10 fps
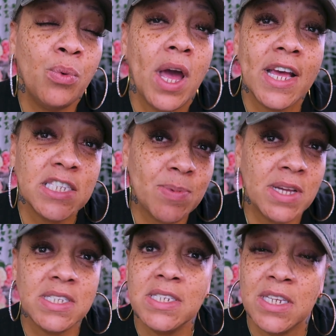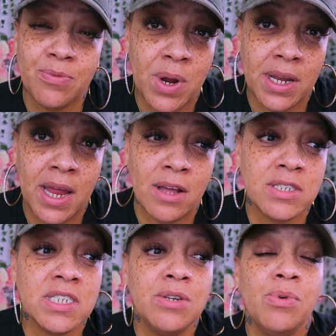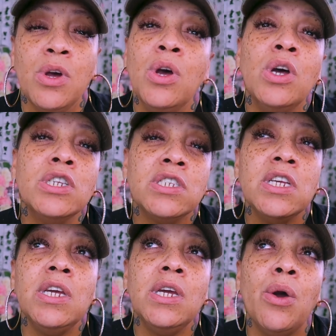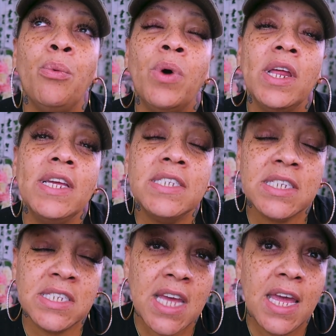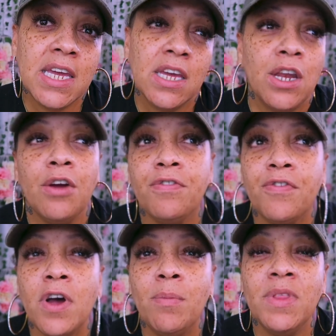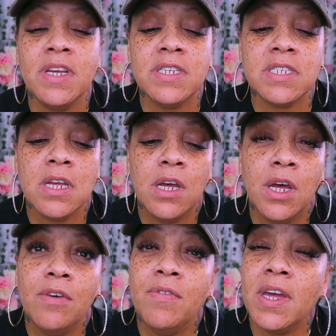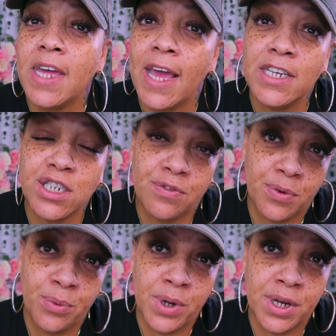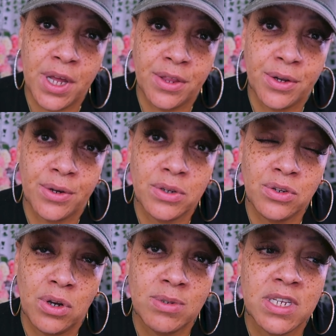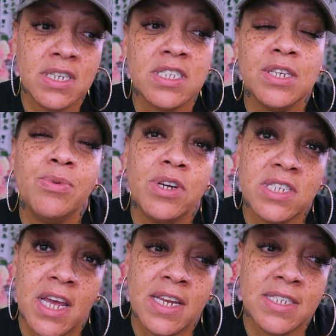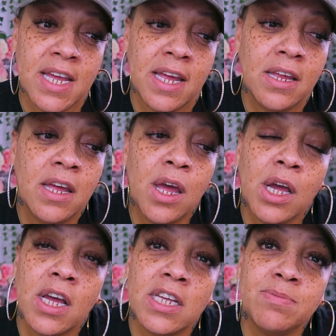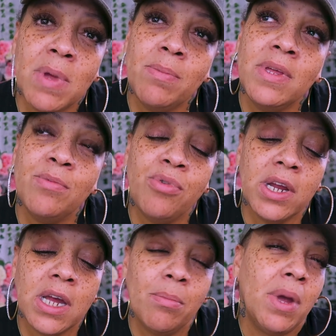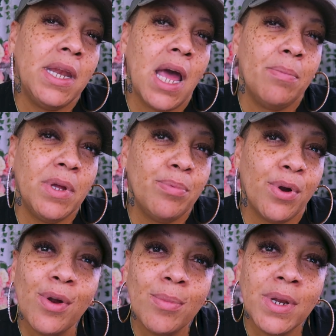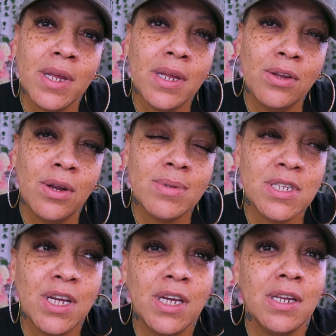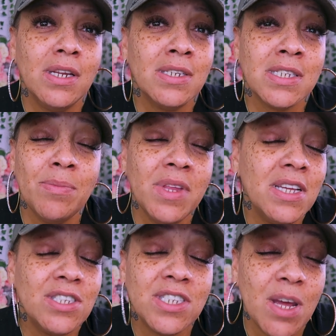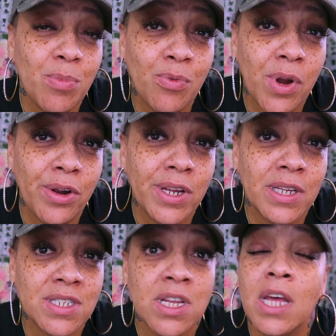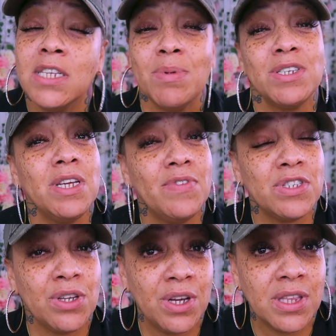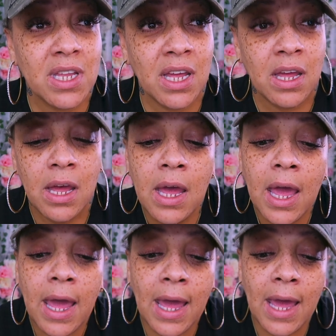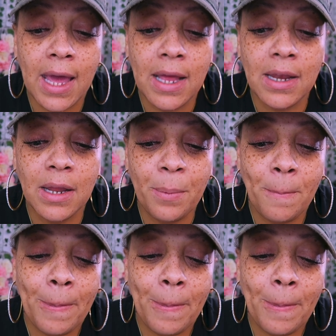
what headspace he's in right now see see what he's taken from this vacation from one another you know what i'm saying see where his head is at because maybe the breakup may not be permanent you know what i'm saying some things are temporarily especially if it's a good thing and